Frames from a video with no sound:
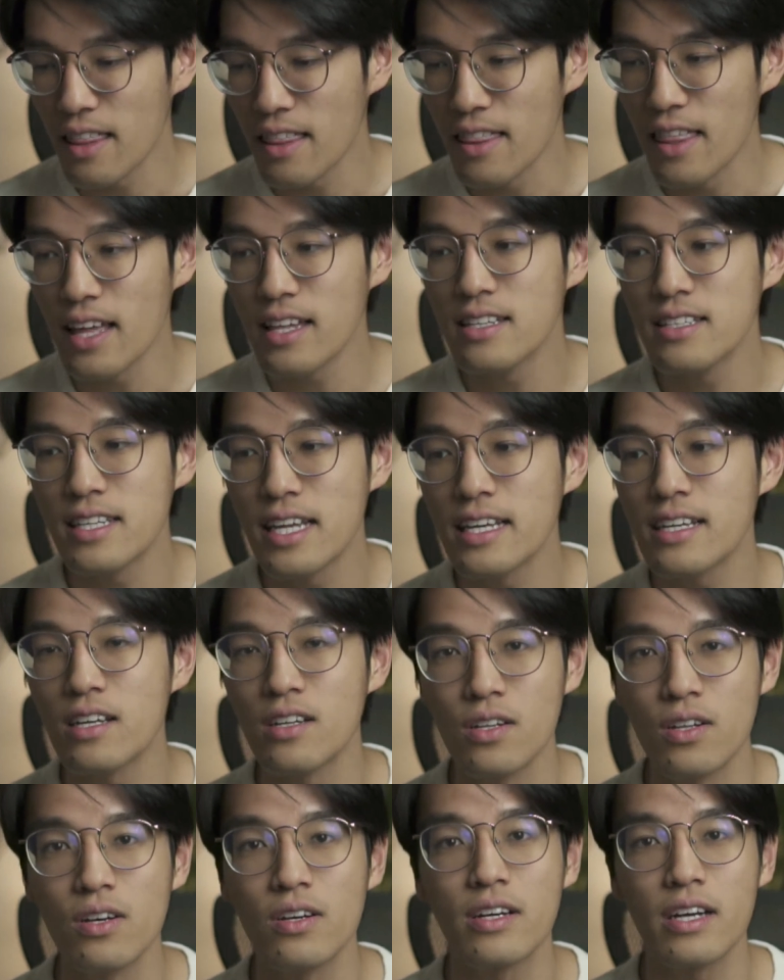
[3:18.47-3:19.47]
then take a
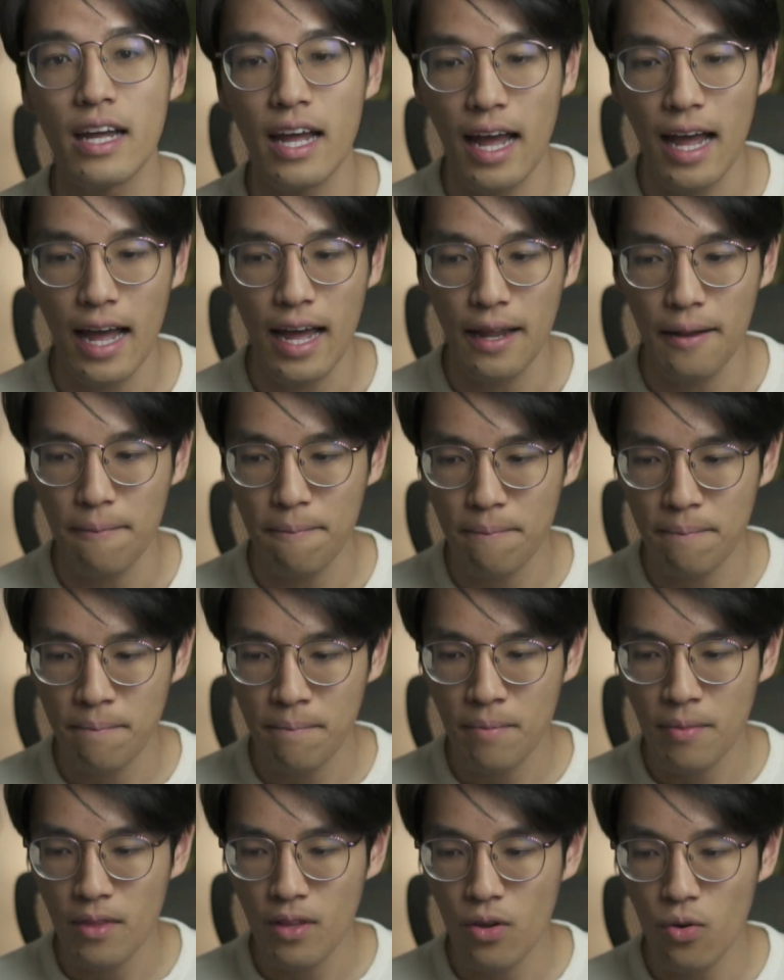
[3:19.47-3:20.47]
look at
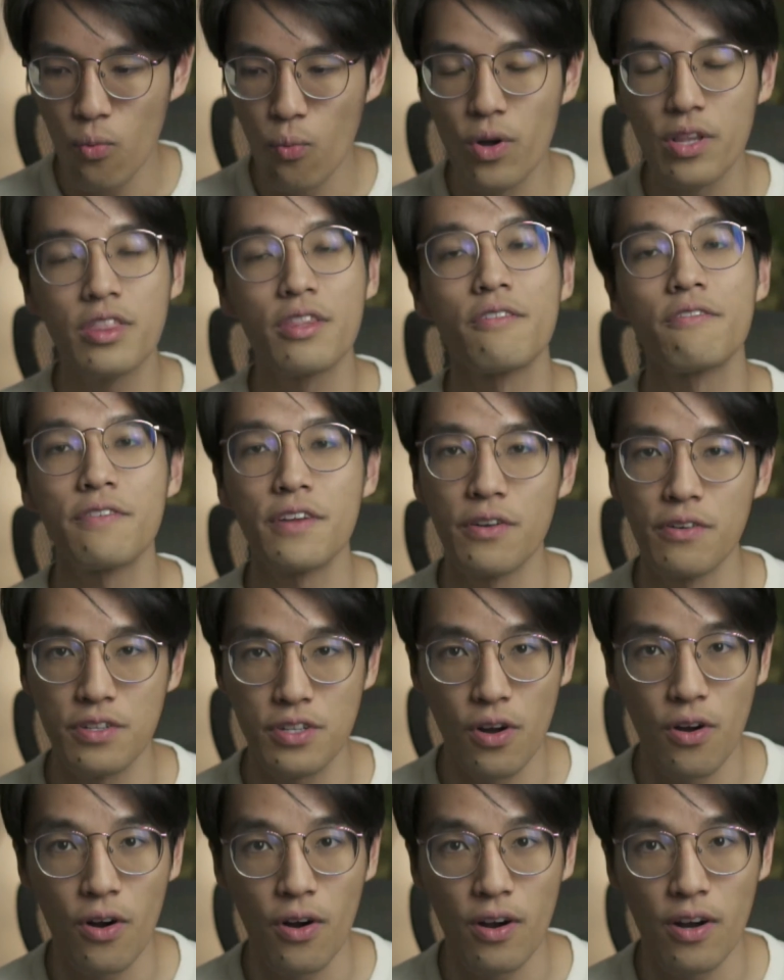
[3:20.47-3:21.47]
what the fears
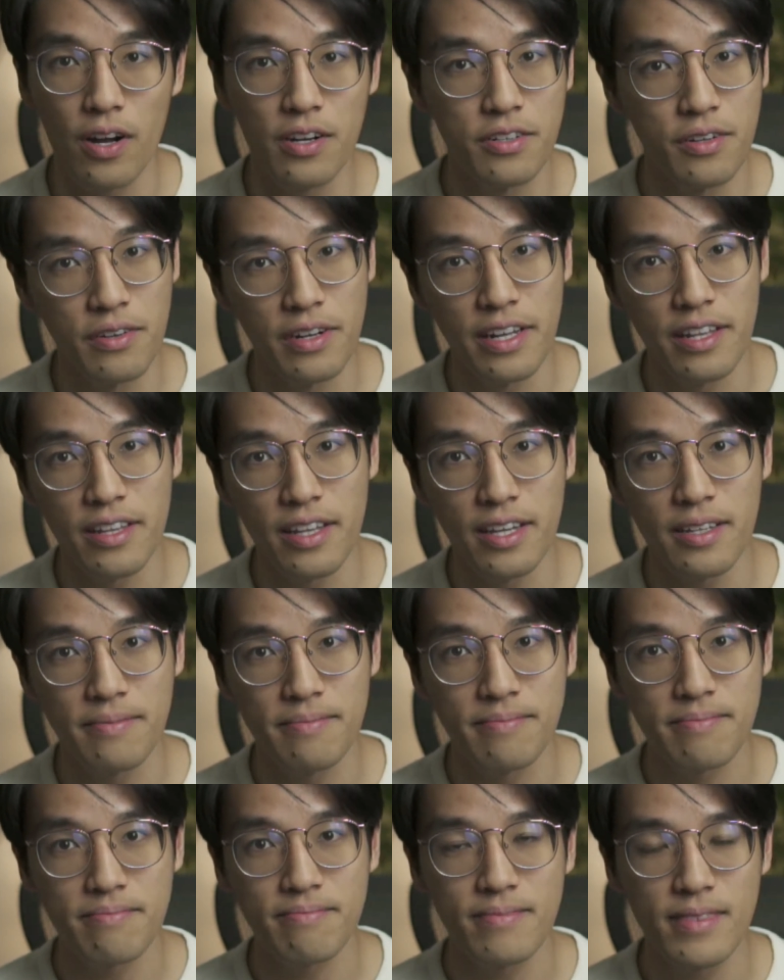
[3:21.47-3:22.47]
are underneath it.
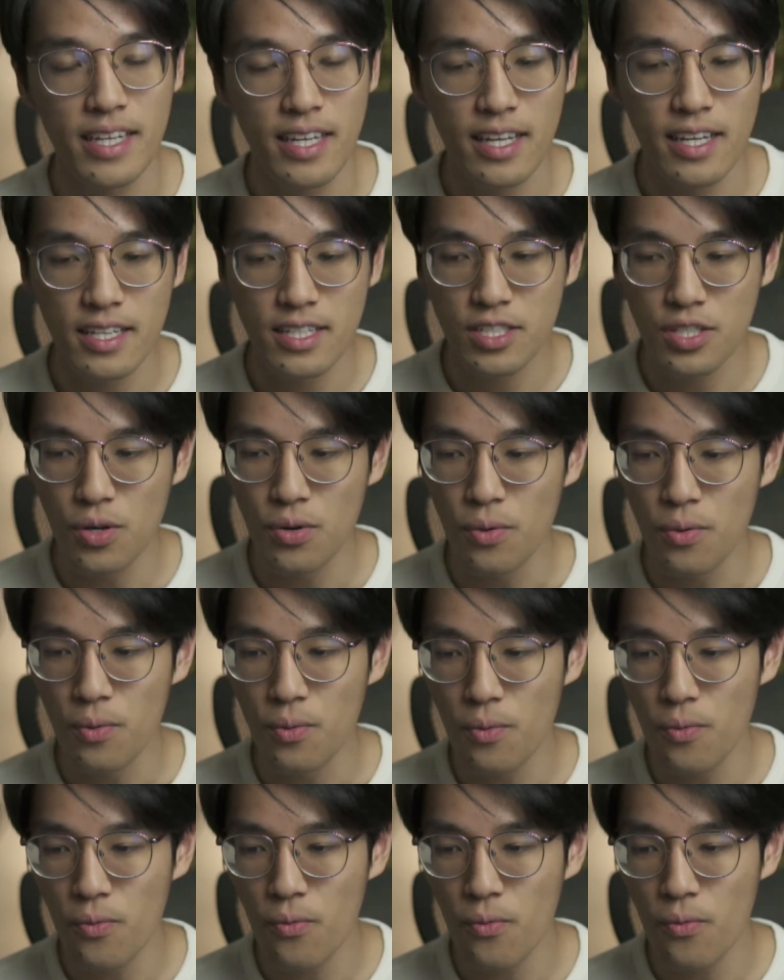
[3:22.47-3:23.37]
So